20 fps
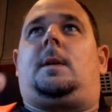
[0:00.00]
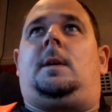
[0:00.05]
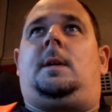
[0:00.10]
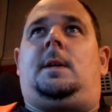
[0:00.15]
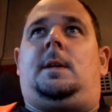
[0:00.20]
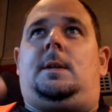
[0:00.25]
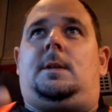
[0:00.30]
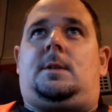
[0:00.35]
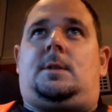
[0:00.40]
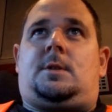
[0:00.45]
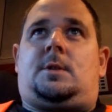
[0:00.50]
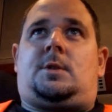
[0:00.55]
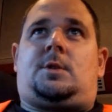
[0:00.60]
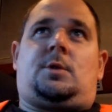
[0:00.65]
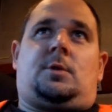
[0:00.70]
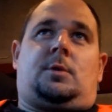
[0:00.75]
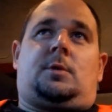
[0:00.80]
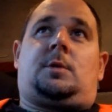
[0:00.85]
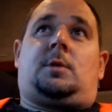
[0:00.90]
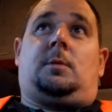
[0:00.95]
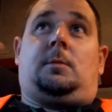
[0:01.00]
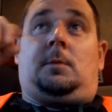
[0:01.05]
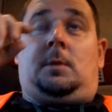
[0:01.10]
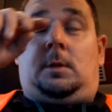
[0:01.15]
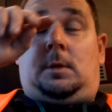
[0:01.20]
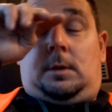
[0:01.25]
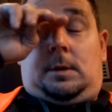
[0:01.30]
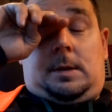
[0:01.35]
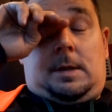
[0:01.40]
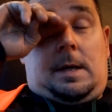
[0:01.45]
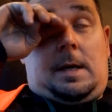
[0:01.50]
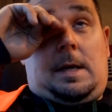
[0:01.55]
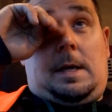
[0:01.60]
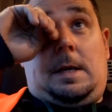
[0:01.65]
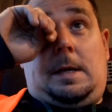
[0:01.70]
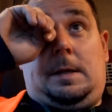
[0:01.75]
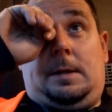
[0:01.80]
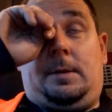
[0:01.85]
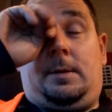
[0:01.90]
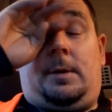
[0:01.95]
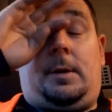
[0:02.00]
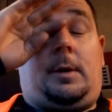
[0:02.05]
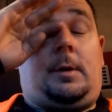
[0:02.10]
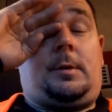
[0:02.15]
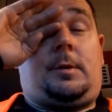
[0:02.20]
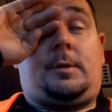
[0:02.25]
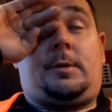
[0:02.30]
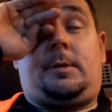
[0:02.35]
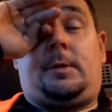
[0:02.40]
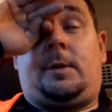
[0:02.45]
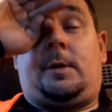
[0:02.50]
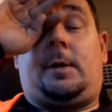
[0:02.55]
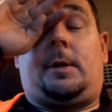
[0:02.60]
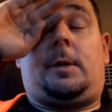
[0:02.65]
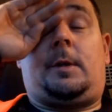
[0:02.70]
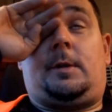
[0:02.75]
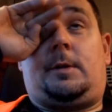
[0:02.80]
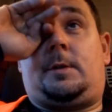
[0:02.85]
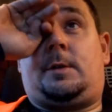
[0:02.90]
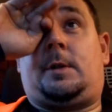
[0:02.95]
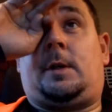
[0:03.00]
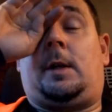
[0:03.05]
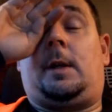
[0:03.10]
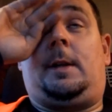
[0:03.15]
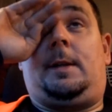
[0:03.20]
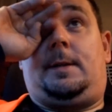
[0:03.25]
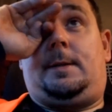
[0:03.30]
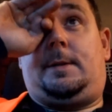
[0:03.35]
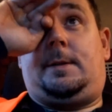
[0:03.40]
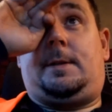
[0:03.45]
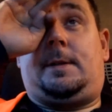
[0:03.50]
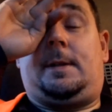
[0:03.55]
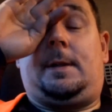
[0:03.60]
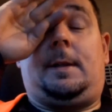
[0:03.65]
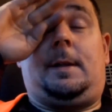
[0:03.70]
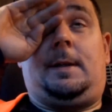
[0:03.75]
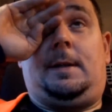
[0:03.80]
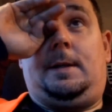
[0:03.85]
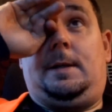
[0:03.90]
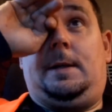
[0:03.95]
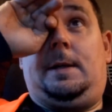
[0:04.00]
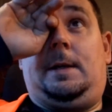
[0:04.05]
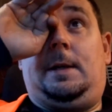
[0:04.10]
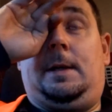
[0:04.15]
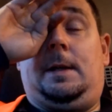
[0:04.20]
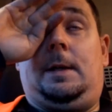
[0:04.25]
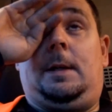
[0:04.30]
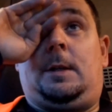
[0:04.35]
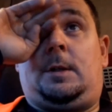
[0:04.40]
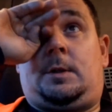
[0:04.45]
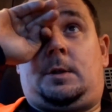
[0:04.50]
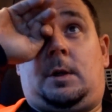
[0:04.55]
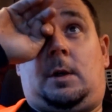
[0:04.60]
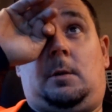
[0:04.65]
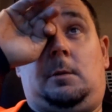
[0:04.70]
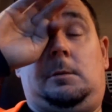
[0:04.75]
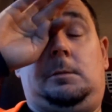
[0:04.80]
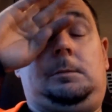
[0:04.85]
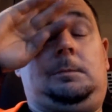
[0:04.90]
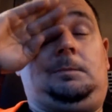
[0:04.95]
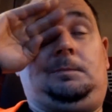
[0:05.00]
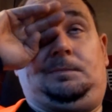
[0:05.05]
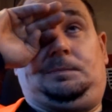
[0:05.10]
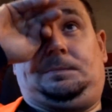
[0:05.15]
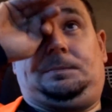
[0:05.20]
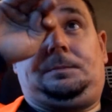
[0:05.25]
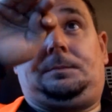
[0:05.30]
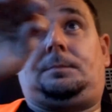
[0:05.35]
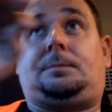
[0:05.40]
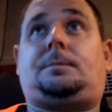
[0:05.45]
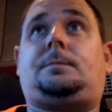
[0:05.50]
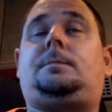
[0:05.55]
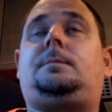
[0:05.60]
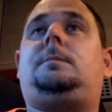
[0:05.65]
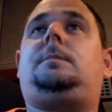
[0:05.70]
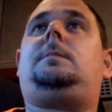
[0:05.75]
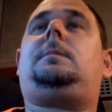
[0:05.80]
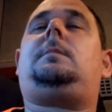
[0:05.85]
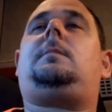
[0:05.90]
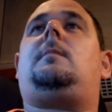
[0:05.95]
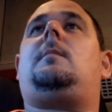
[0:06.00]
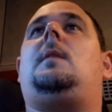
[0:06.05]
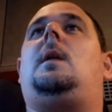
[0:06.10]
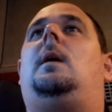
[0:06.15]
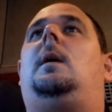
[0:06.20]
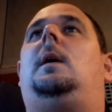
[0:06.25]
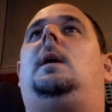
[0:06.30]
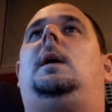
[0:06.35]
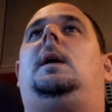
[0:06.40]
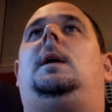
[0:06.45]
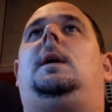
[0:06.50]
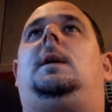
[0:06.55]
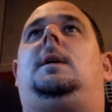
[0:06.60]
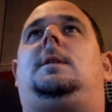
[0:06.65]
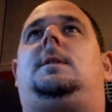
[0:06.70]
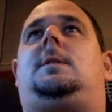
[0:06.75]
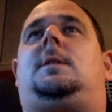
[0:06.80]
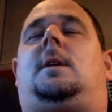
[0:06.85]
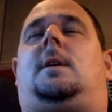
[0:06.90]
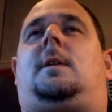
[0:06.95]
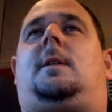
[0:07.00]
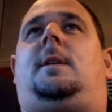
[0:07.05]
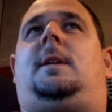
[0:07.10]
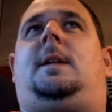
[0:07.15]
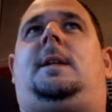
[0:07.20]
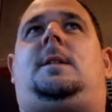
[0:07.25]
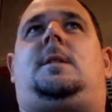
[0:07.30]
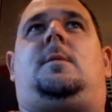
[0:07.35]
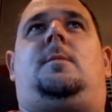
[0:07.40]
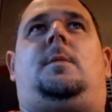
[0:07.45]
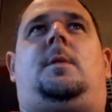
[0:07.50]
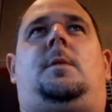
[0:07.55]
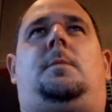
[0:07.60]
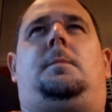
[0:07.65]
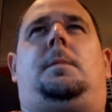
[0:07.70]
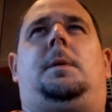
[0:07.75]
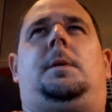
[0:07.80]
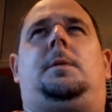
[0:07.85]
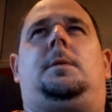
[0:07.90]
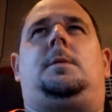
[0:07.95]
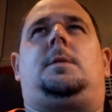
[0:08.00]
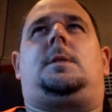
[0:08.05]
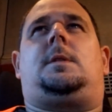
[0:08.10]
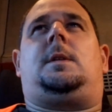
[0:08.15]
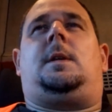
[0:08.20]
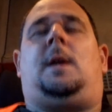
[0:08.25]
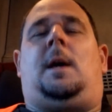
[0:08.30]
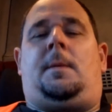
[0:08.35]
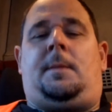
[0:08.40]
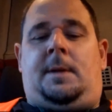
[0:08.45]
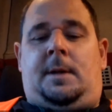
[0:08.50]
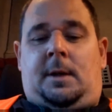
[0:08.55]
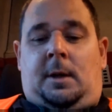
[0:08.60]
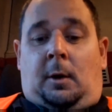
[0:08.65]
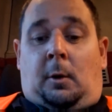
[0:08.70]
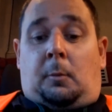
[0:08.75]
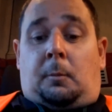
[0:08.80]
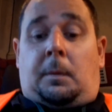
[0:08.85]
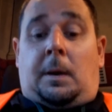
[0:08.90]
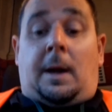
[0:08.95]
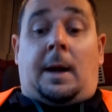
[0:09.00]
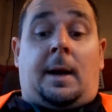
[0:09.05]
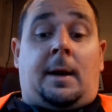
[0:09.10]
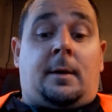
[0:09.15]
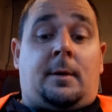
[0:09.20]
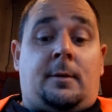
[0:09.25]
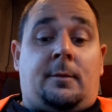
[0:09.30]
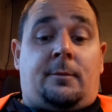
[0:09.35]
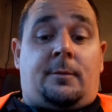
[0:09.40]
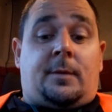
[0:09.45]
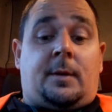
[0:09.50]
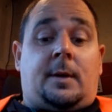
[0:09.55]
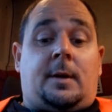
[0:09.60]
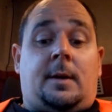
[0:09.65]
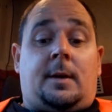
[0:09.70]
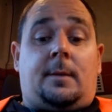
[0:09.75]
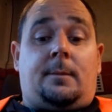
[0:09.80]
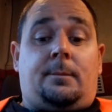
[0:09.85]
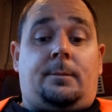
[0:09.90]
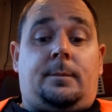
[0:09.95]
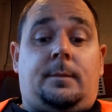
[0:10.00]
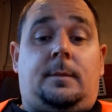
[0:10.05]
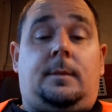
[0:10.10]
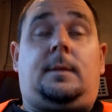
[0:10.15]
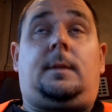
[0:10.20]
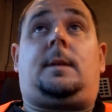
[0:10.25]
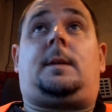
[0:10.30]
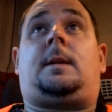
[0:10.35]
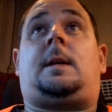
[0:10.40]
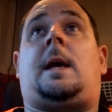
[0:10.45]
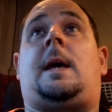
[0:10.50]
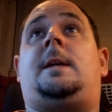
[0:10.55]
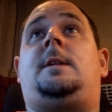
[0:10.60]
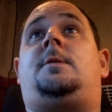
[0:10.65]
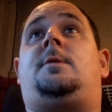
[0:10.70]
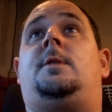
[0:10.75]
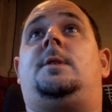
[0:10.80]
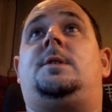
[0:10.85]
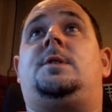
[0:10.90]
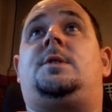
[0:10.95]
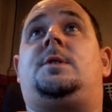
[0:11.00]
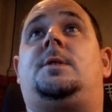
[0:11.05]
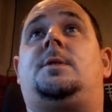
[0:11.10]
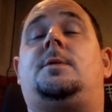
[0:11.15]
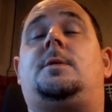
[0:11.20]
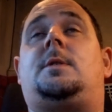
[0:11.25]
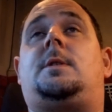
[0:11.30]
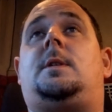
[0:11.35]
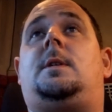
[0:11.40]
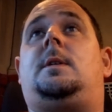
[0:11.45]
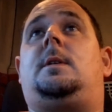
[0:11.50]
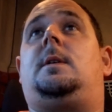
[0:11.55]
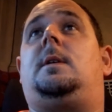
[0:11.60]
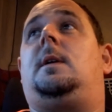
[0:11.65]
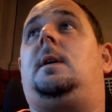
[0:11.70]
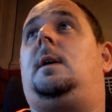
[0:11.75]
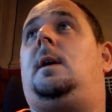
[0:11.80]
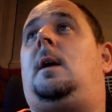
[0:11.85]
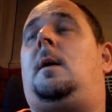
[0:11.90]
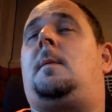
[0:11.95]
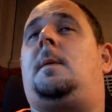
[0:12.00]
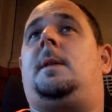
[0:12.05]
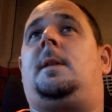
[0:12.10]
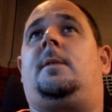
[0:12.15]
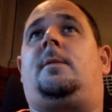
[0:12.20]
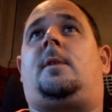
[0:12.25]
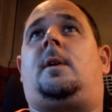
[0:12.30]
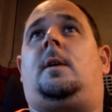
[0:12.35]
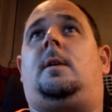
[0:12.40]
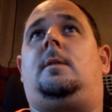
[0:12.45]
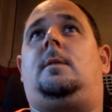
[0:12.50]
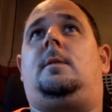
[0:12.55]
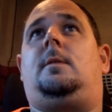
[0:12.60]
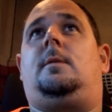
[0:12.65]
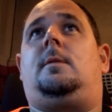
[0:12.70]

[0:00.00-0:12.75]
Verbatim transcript: and it sucks up water. They're not they're not a solid uh, sole. So I'm gonna need some new boots. I mean, an old pair of uh, catering shoes. I mean, they've got